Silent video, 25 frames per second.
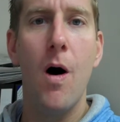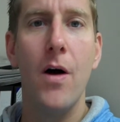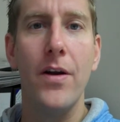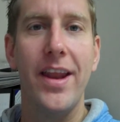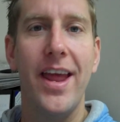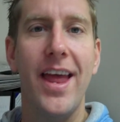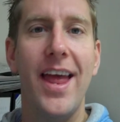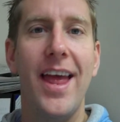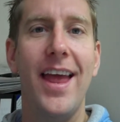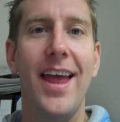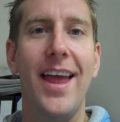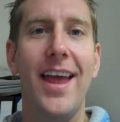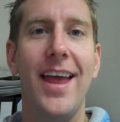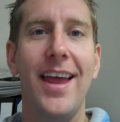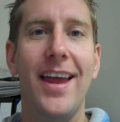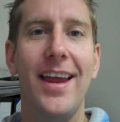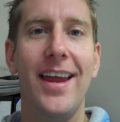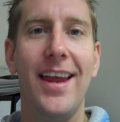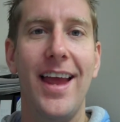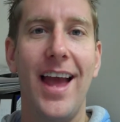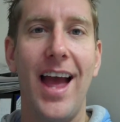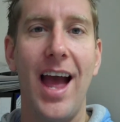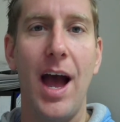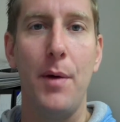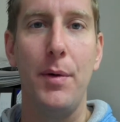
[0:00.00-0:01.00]

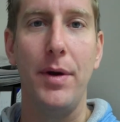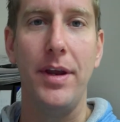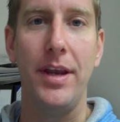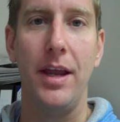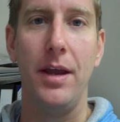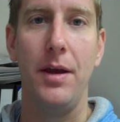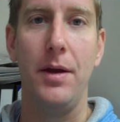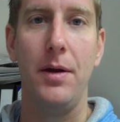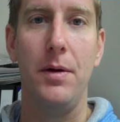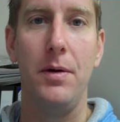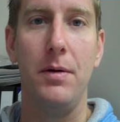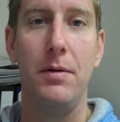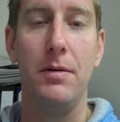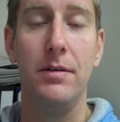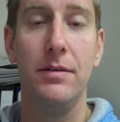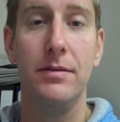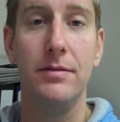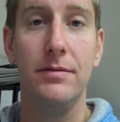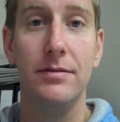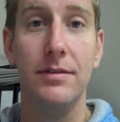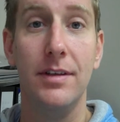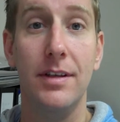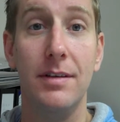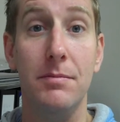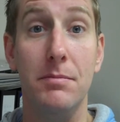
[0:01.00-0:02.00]
Morning, how are you?
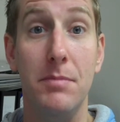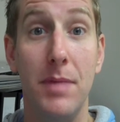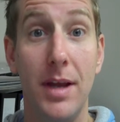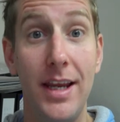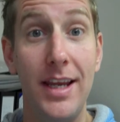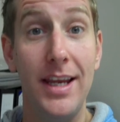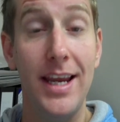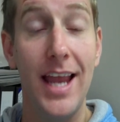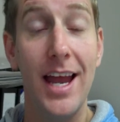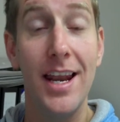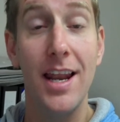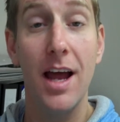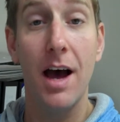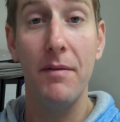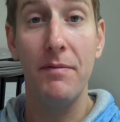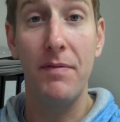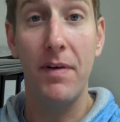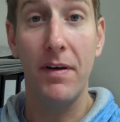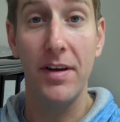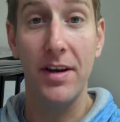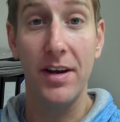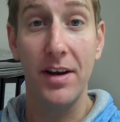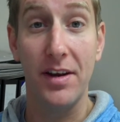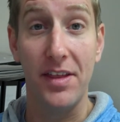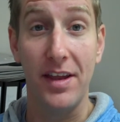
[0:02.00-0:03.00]
Me? Yeah, no, I'm
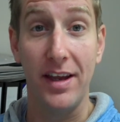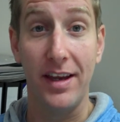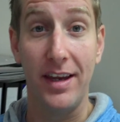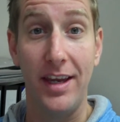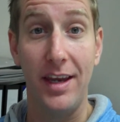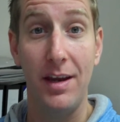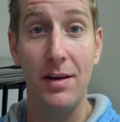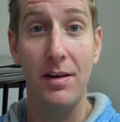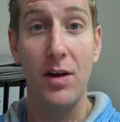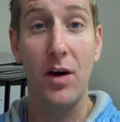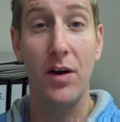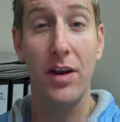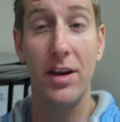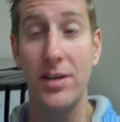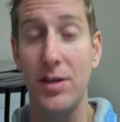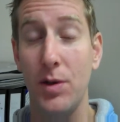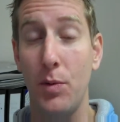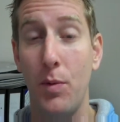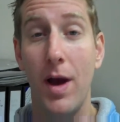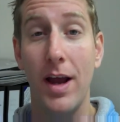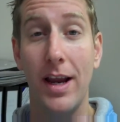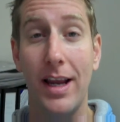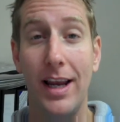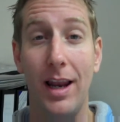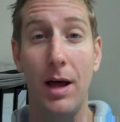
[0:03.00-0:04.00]
very good, thank you. Got into
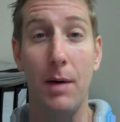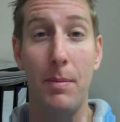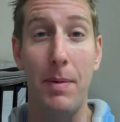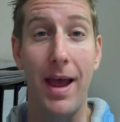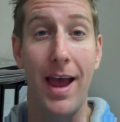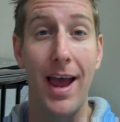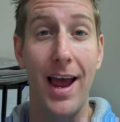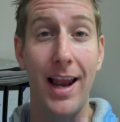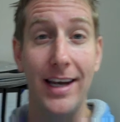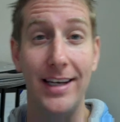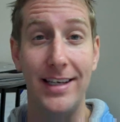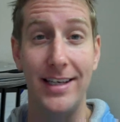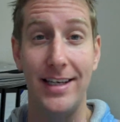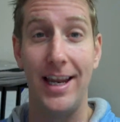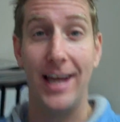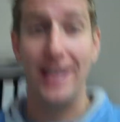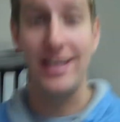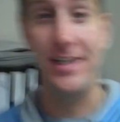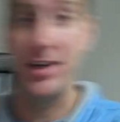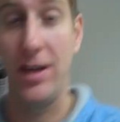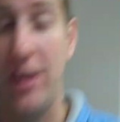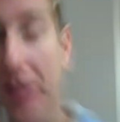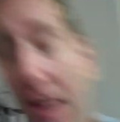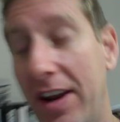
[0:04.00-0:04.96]
work a little bit early today so I